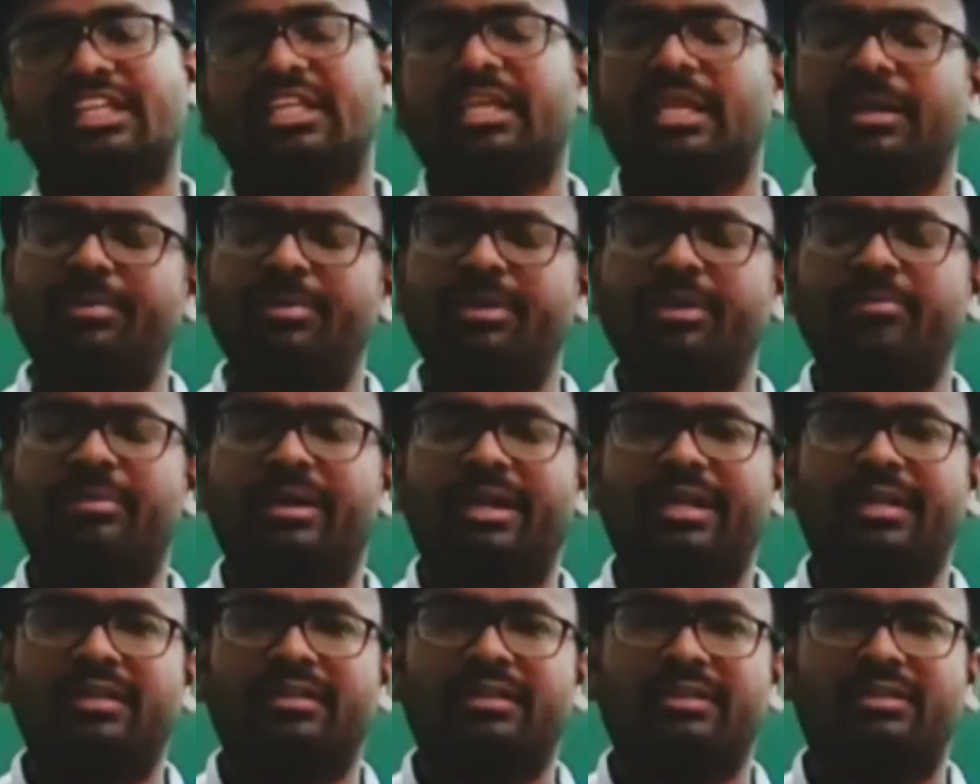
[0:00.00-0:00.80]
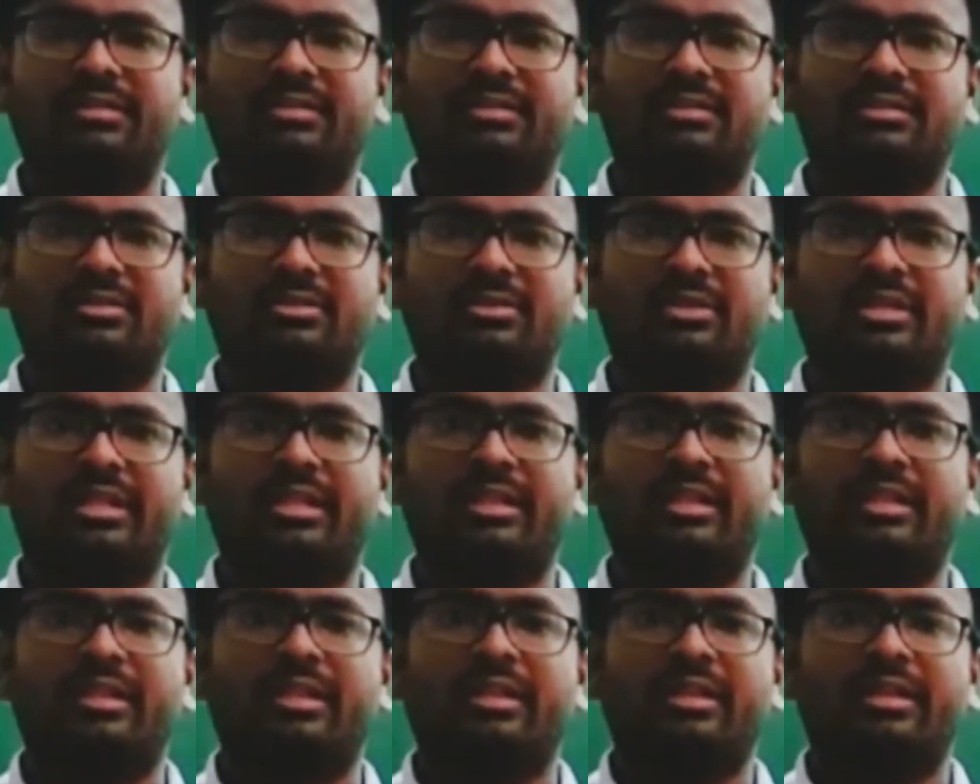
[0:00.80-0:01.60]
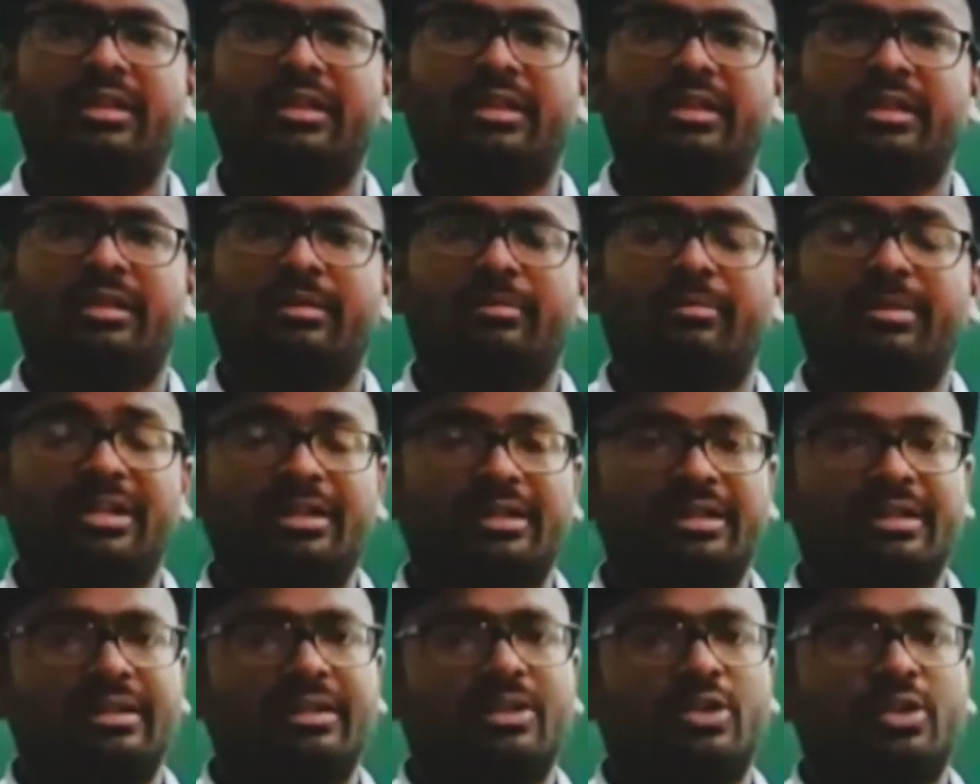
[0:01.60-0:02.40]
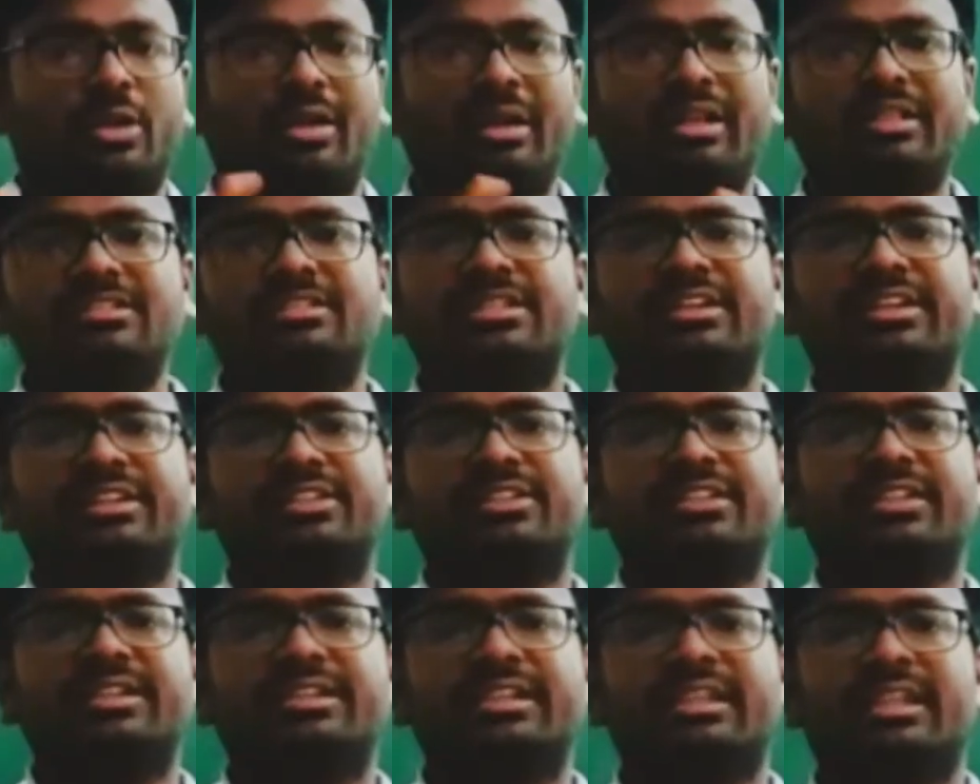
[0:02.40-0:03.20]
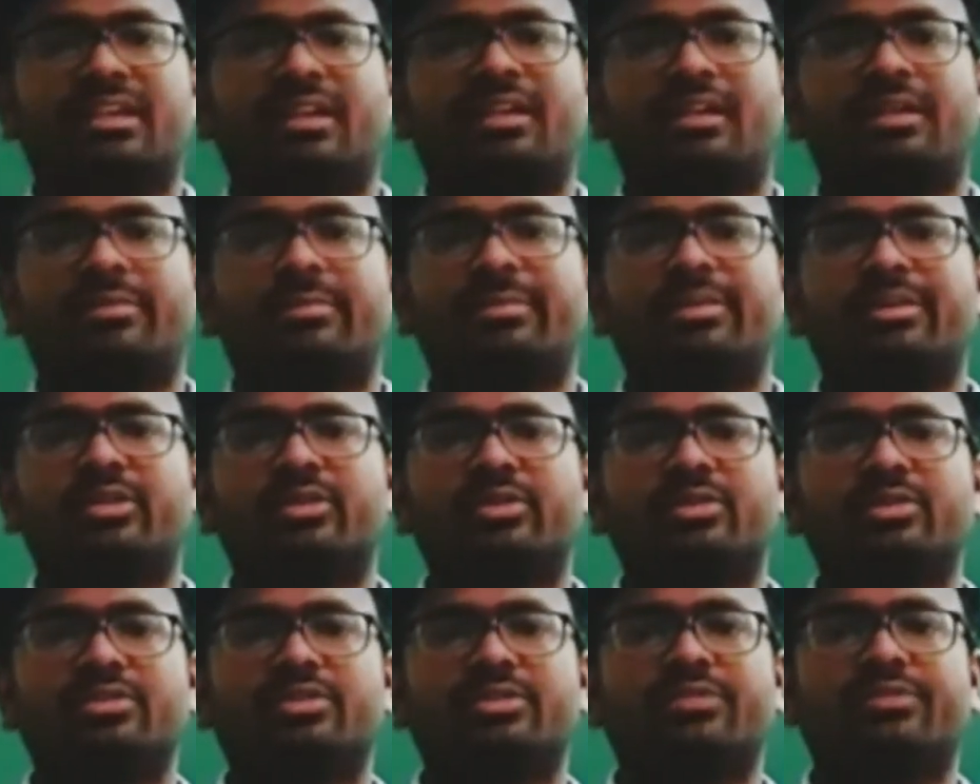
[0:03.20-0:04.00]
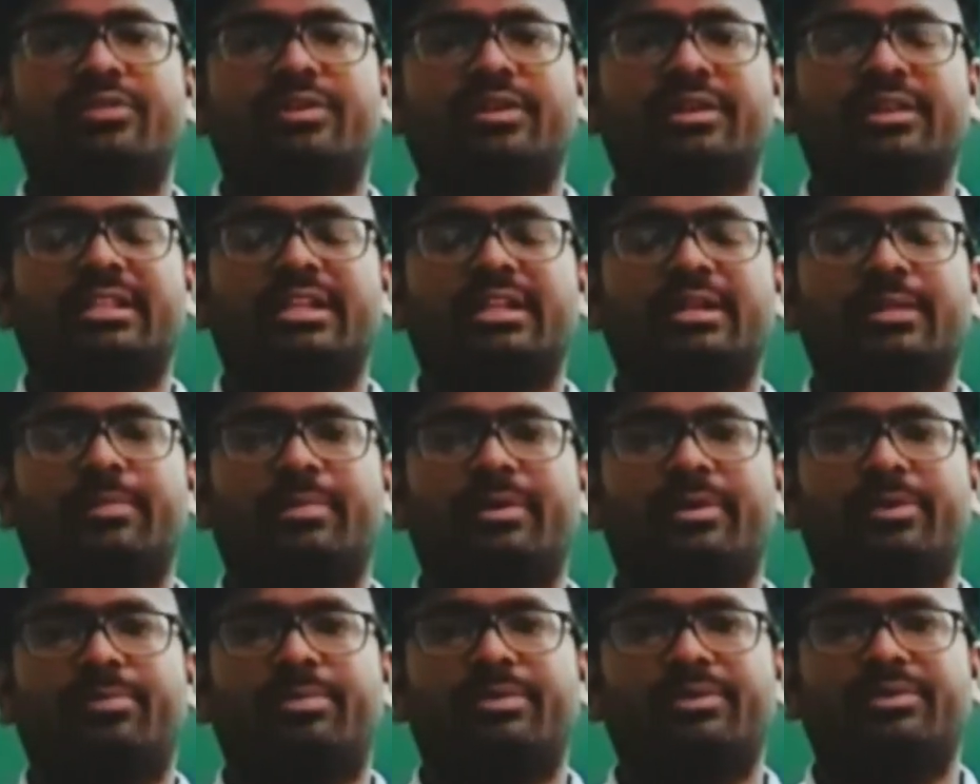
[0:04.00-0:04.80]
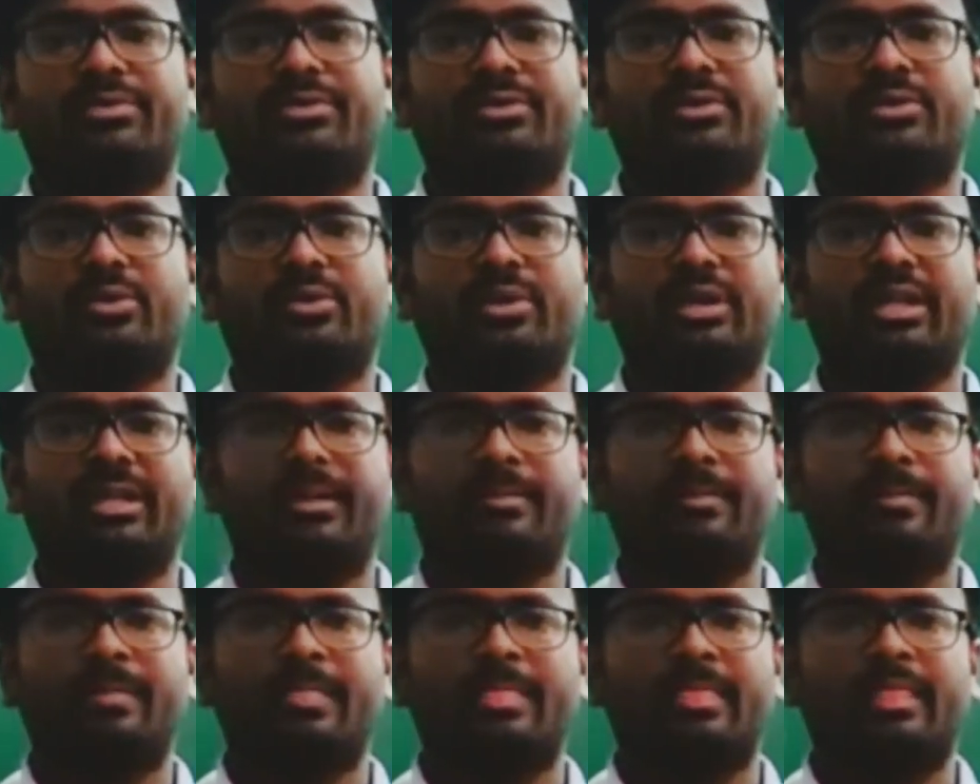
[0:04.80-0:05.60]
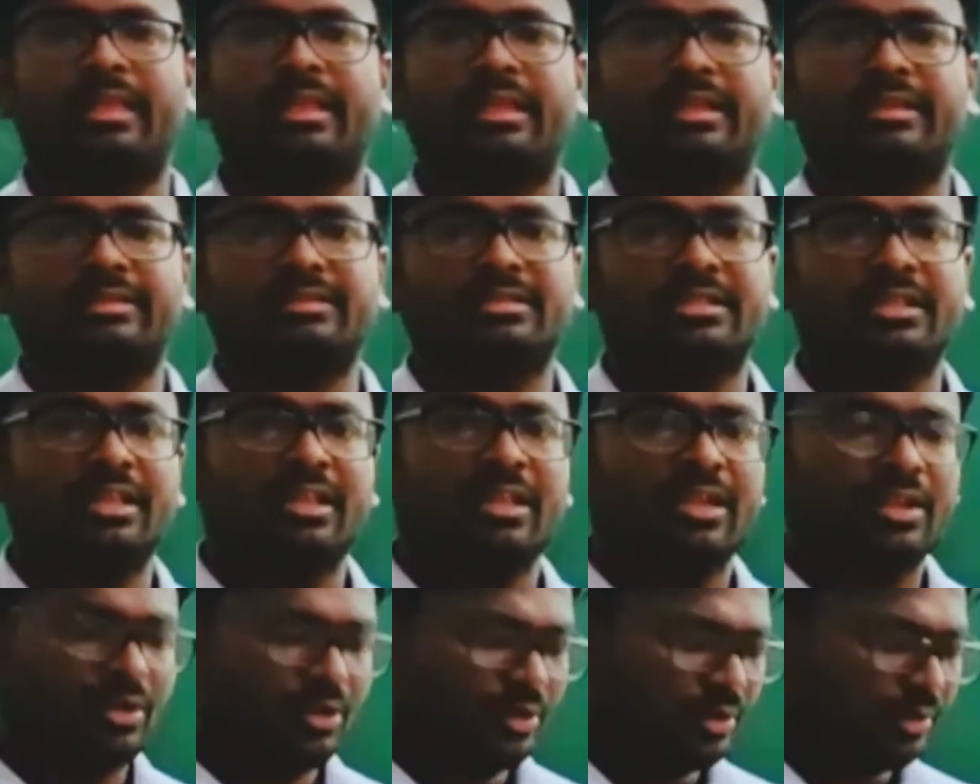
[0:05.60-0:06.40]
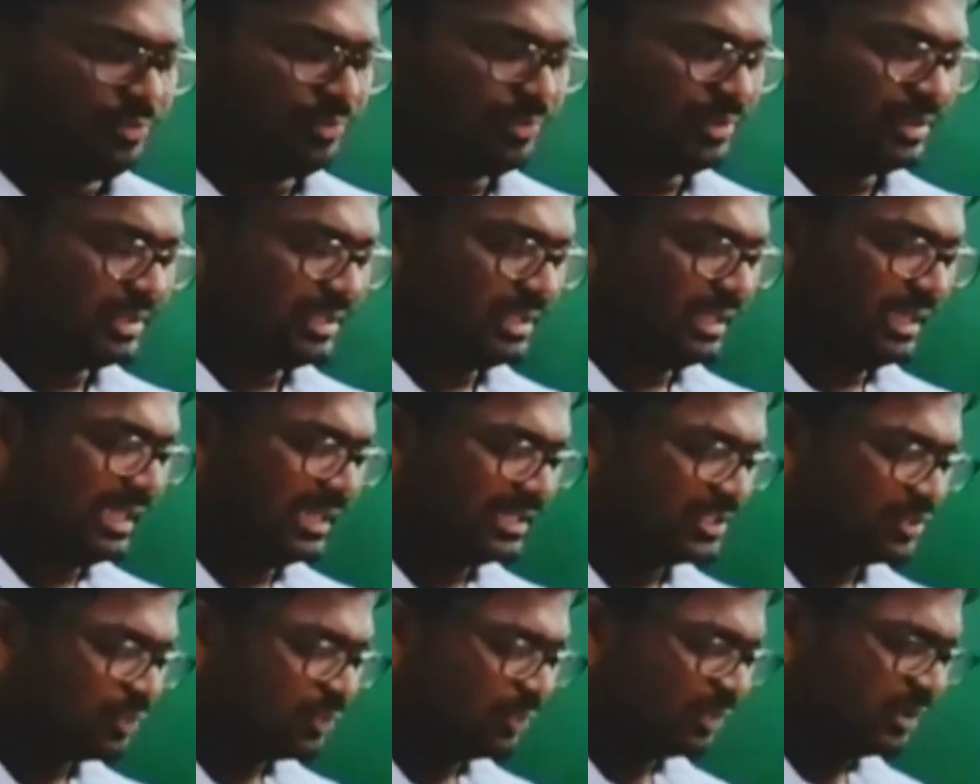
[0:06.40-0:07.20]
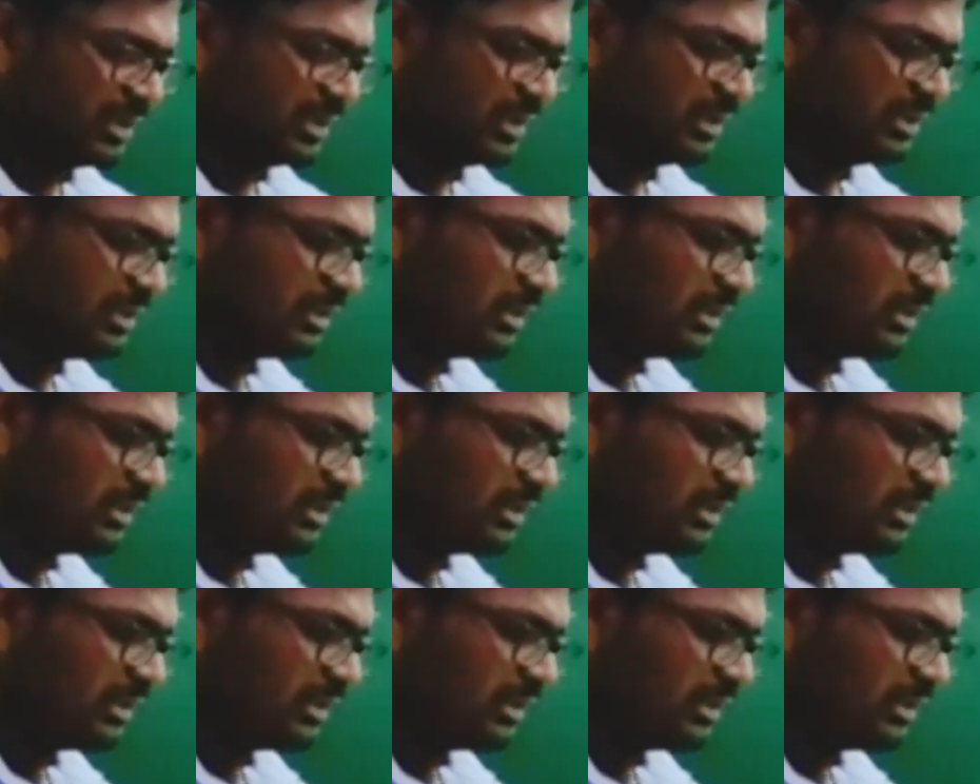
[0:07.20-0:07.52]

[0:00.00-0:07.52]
Keep in mind that. Okay. But tolerance reagent cannot be used for that purpose. Okay. Yes. Go for the next one.